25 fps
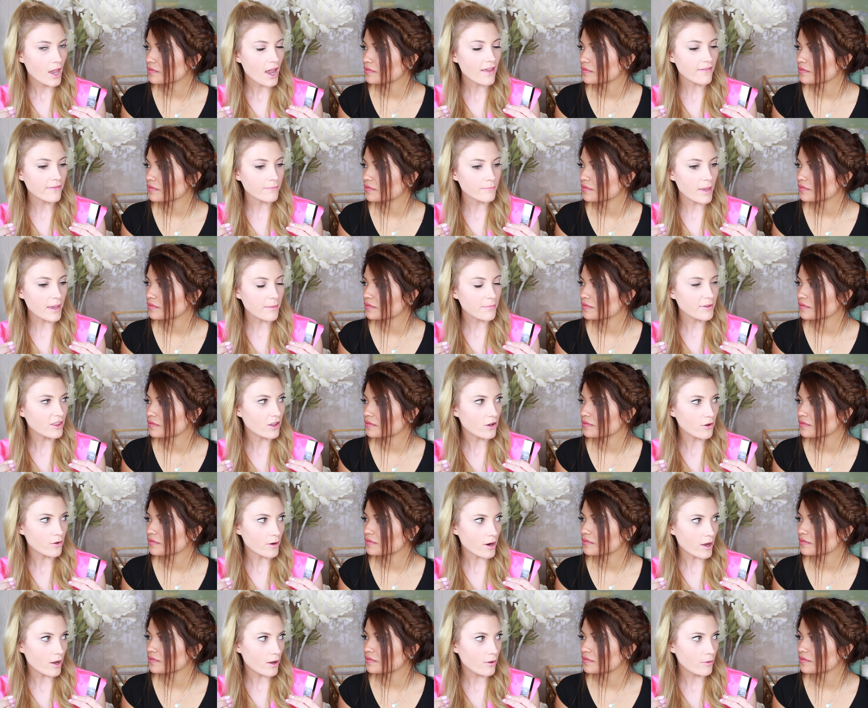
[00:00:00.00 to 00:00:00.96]
Speaker 1: and maybe they'll
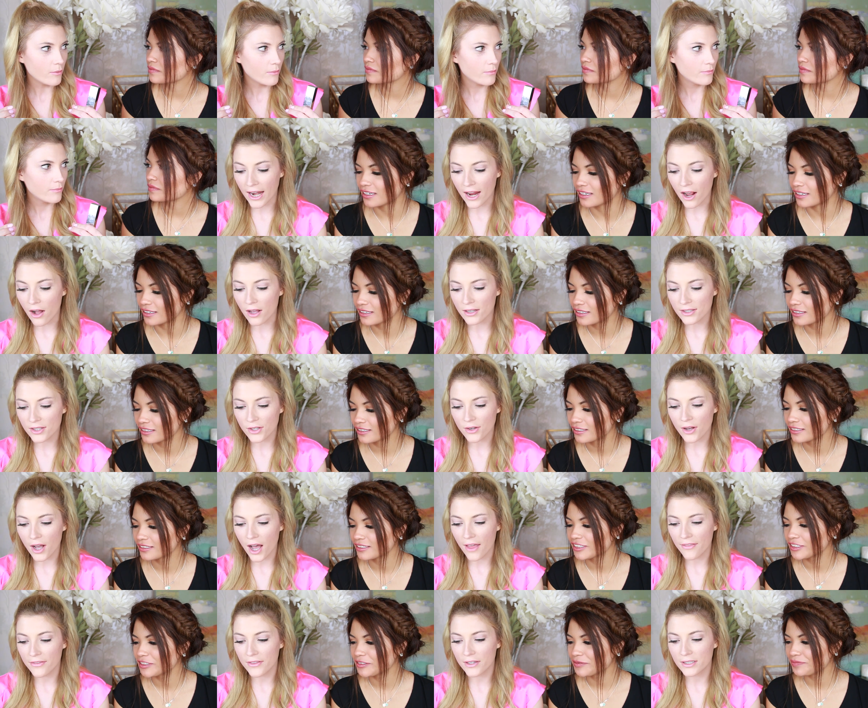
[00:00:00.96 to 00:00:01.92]
grow. And I also
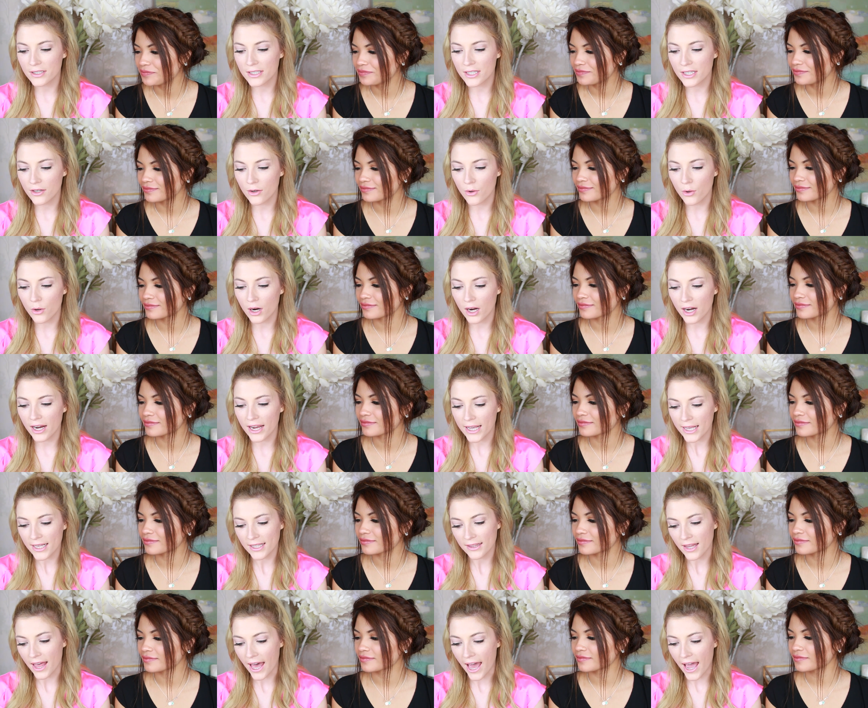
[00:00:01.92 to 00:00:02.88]
got the Dior
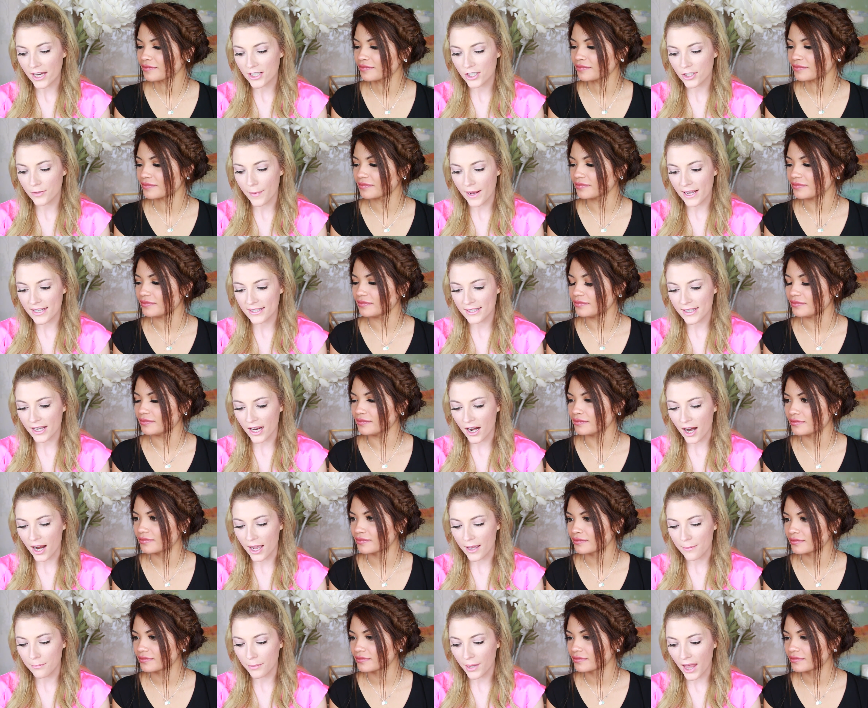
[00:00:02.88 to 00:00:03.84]
It Lash
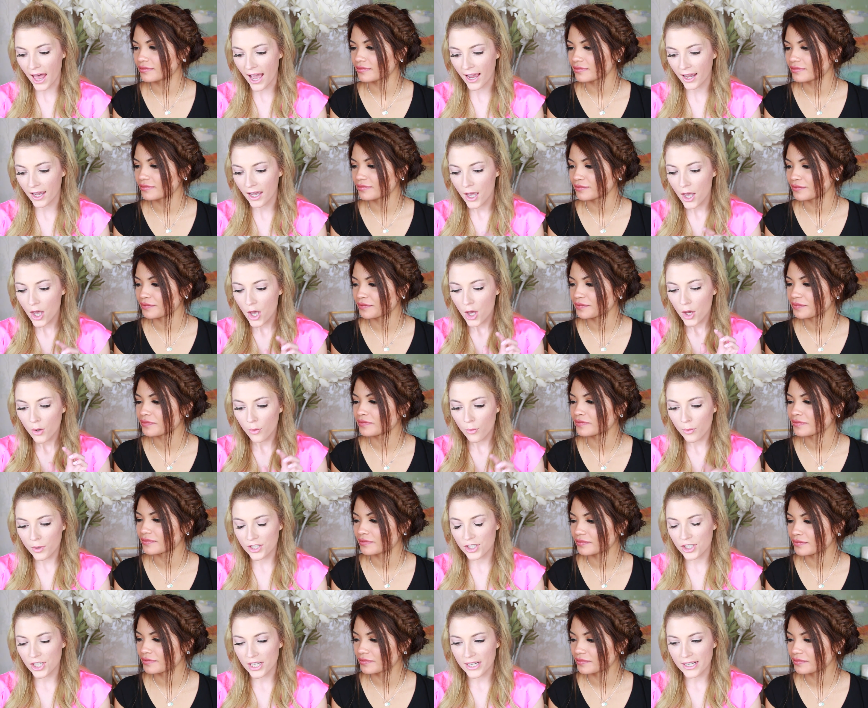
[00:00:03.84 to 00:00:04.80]
mascara in black,
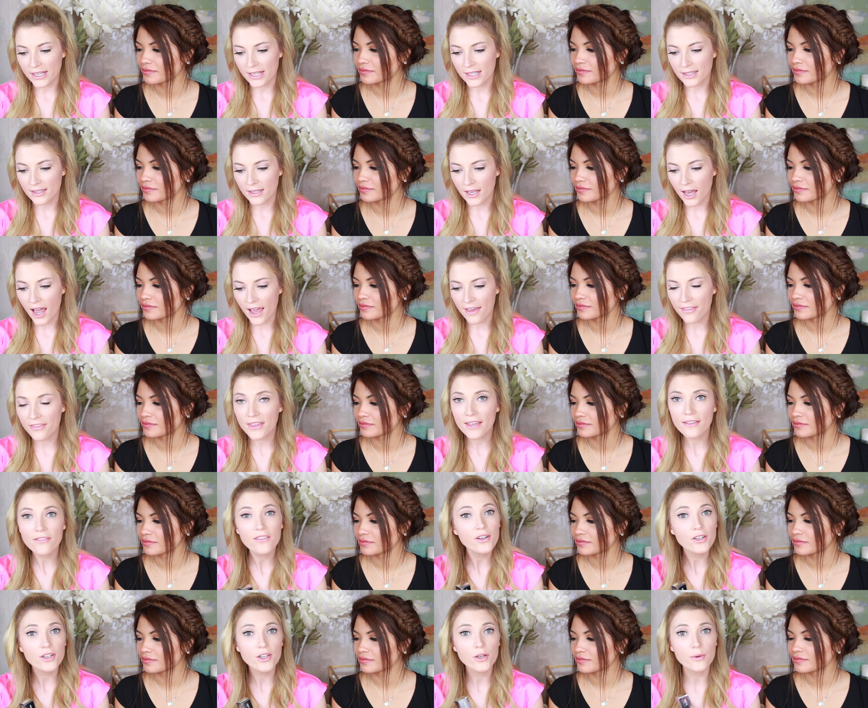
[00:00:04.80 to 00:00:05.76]
which is, I
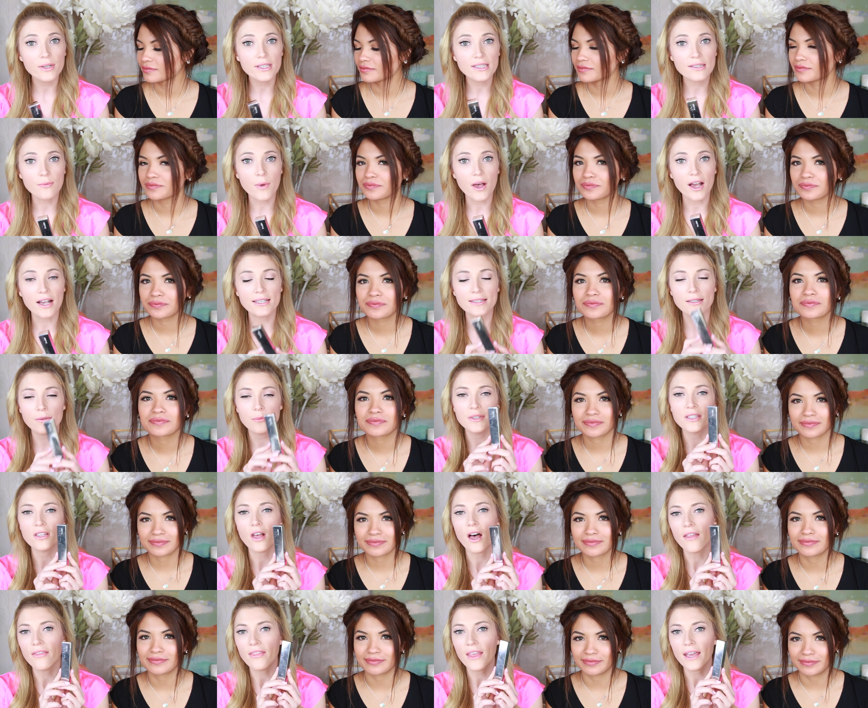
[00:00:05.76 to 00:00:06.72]
think their newest one because it
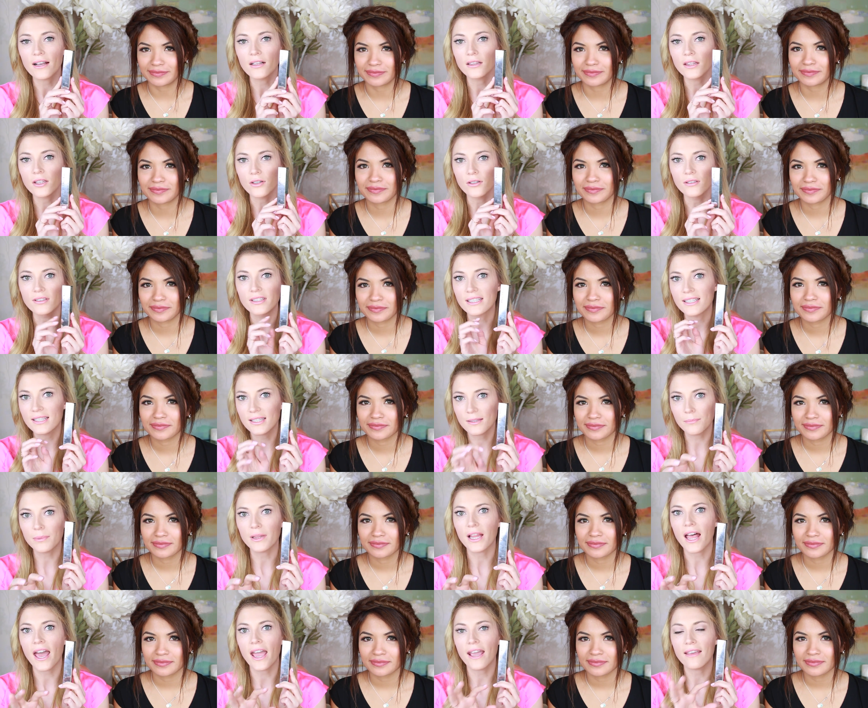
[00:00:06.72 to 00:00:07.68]
was on like a little
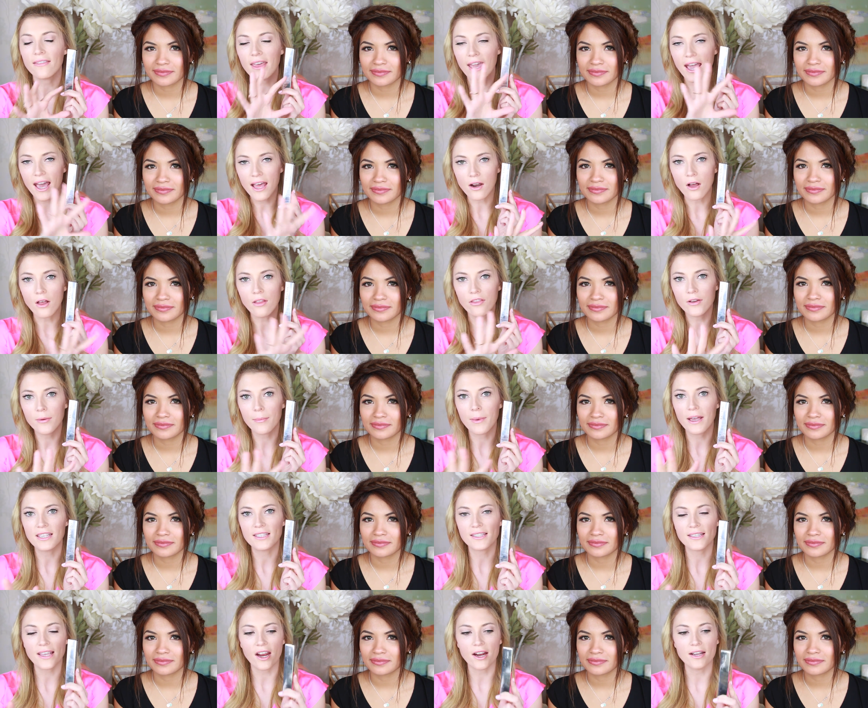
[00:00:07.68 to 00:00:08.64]
display. They had all their
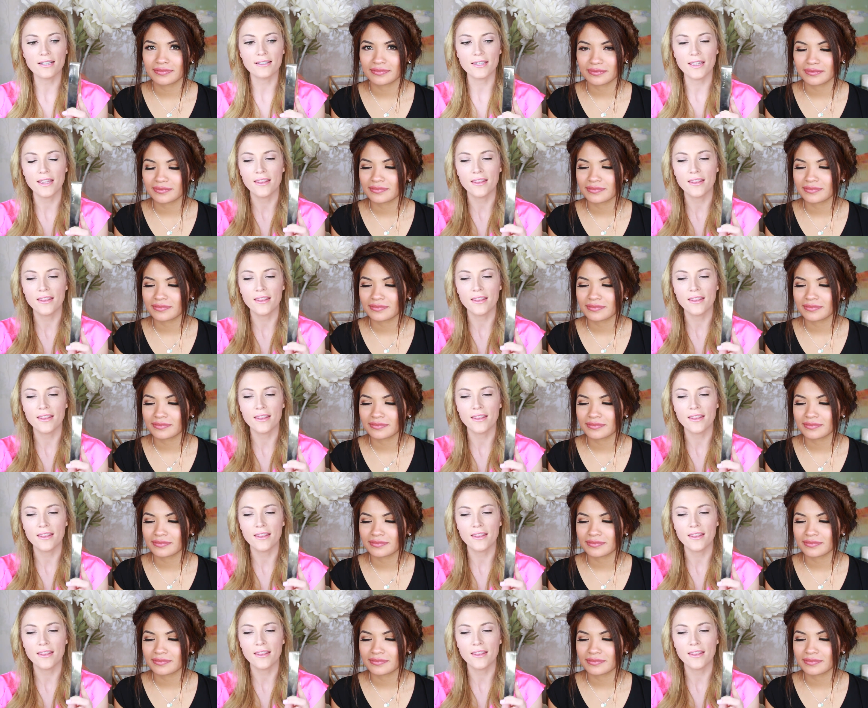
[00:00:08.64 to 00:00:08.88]
mascaras